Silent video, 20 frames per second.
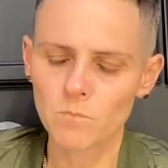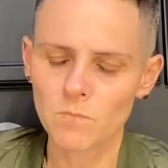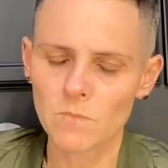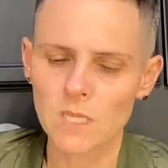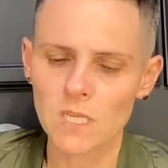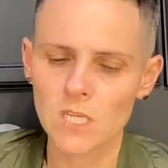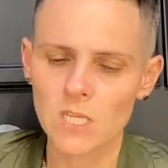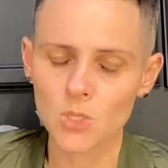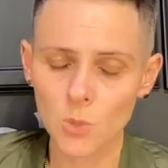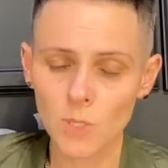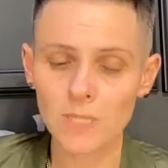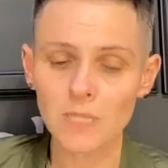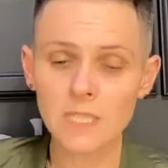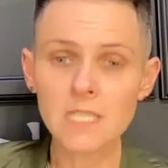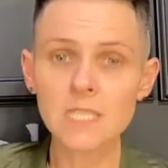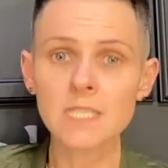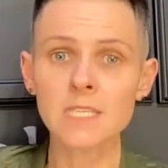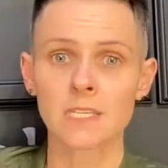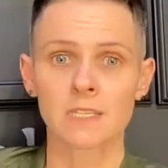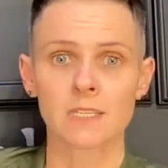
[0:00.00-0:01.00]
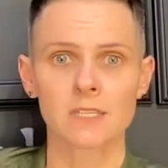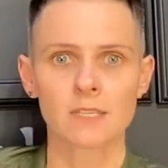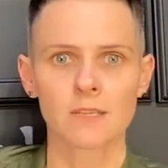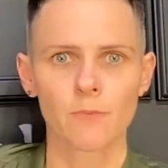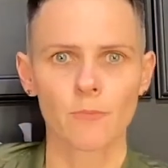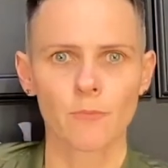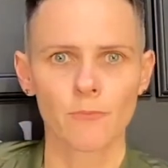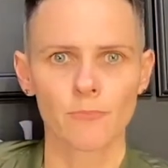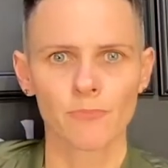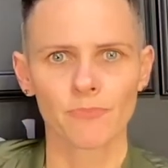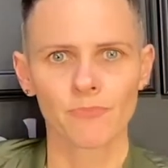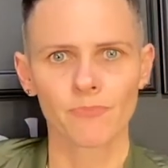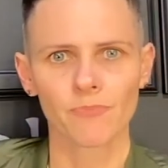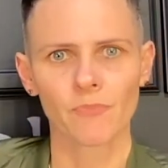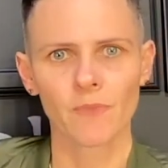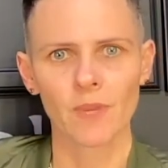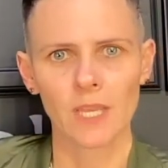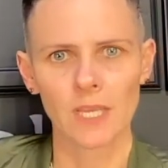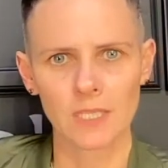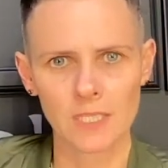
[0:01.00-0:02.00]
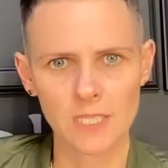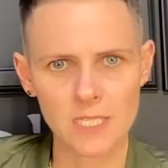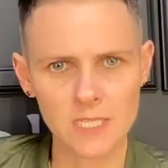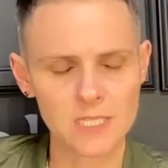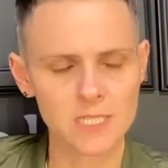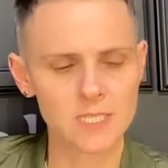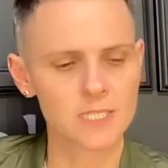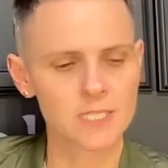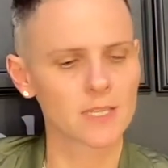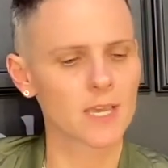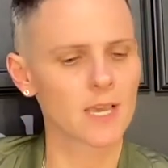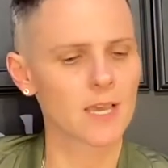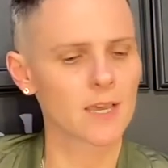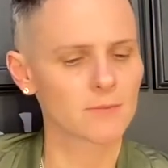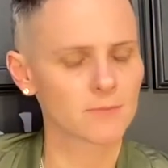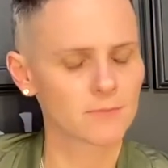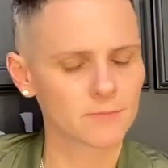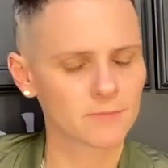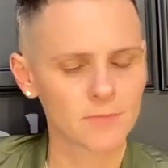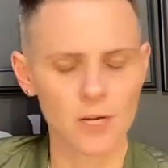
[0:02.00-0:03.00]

So I listened. I listened to that.